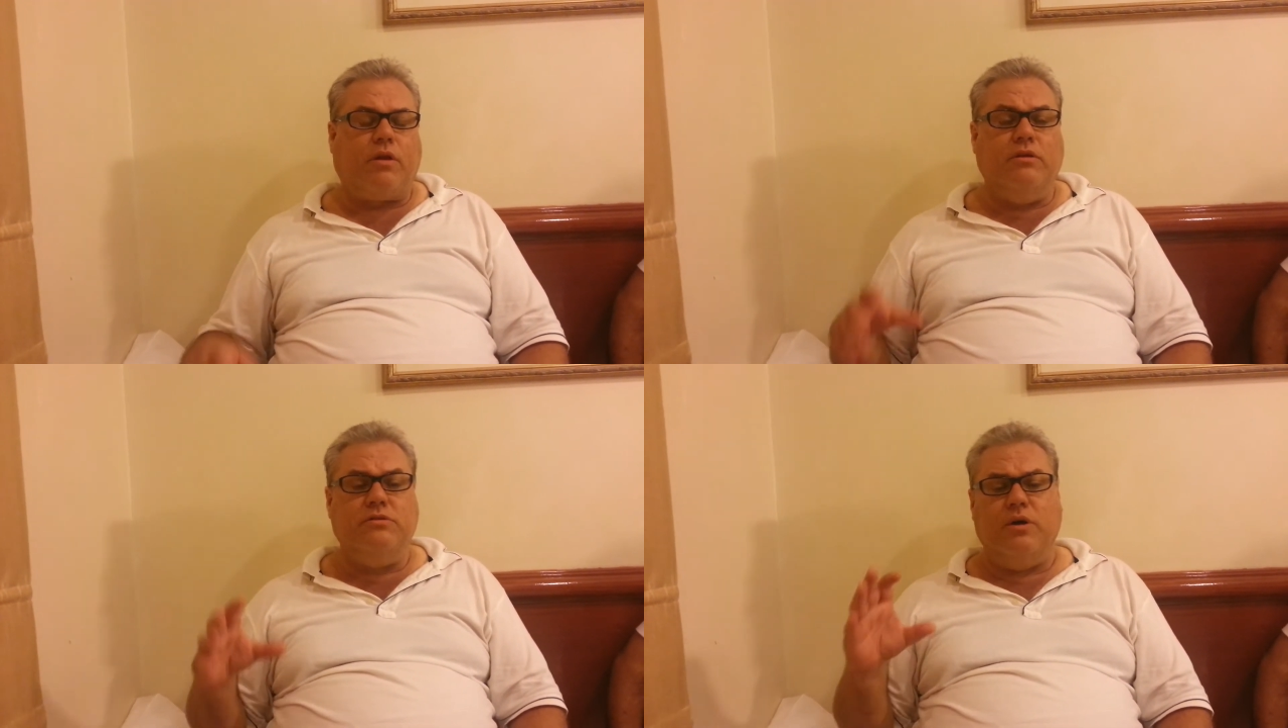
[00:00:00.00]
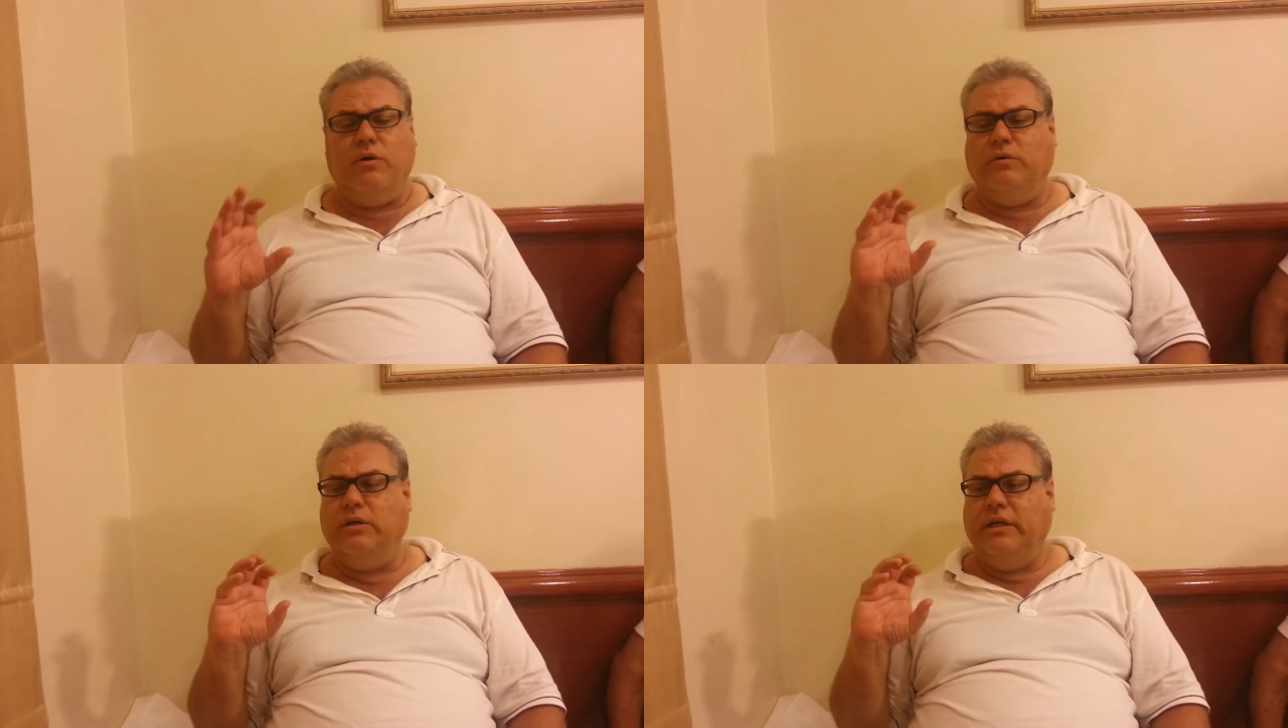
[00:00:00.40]

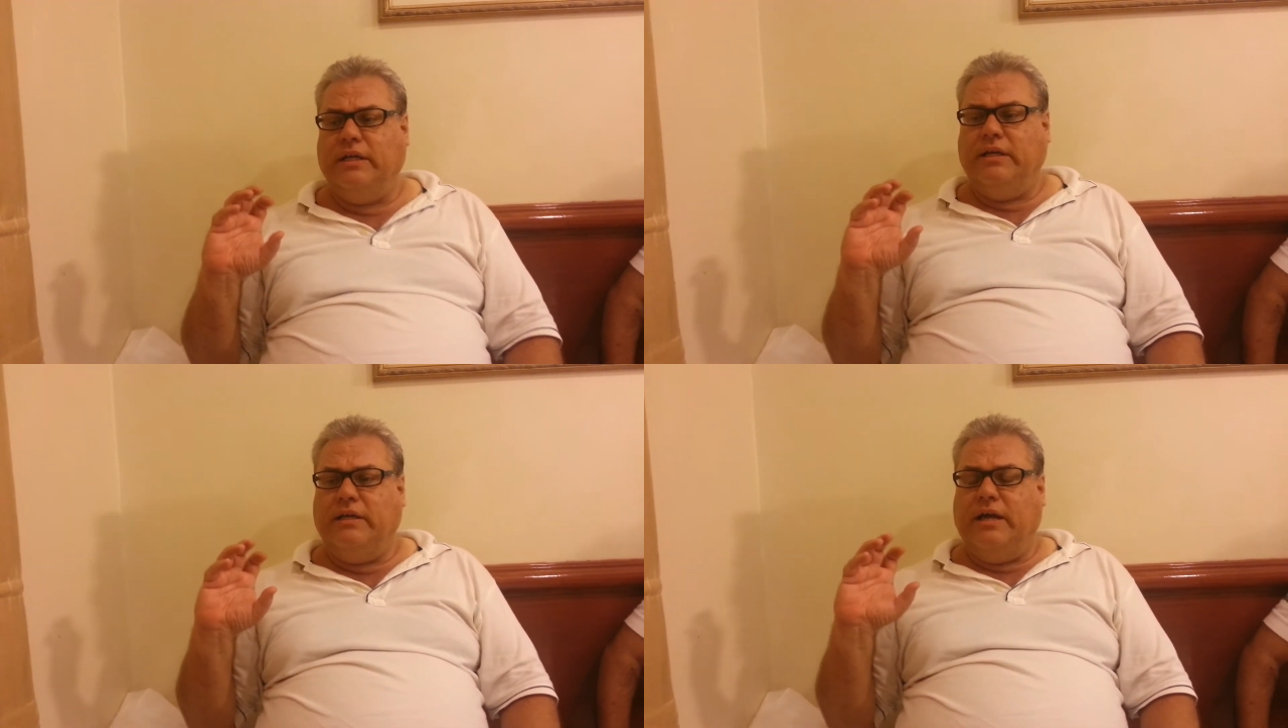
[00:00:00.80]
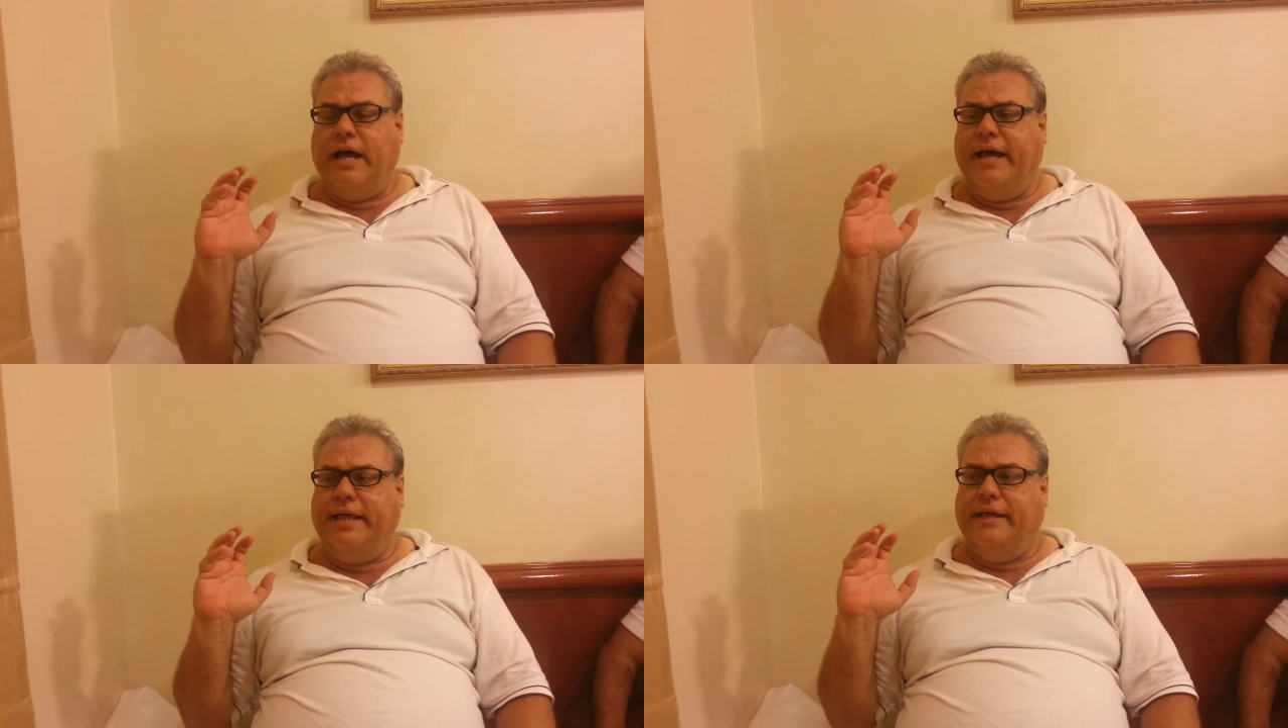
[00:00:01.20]
So
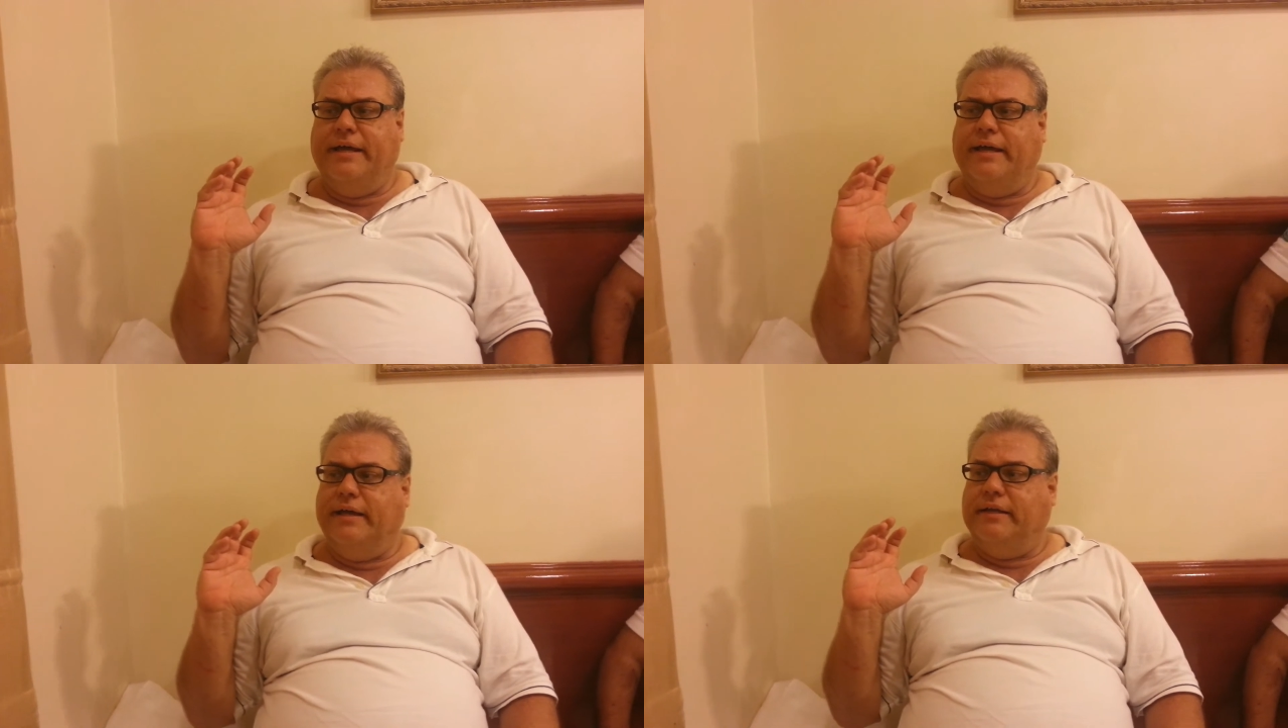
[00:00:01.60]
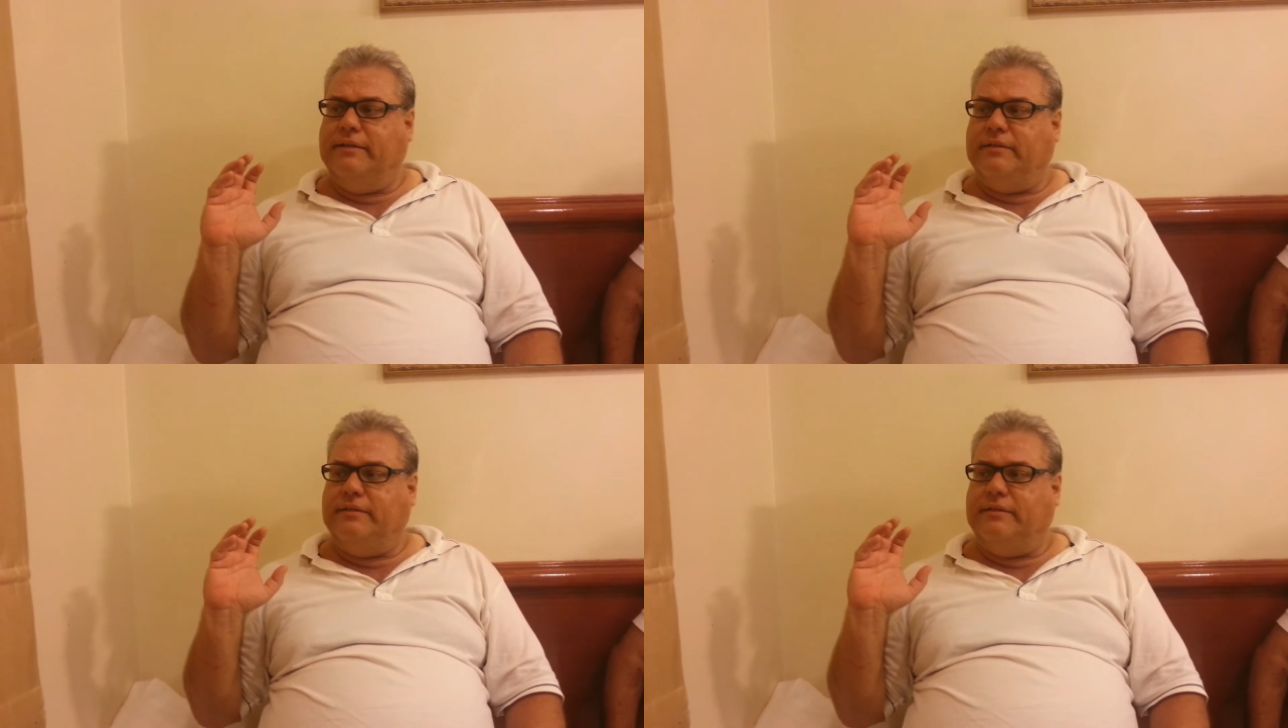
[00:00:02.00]
I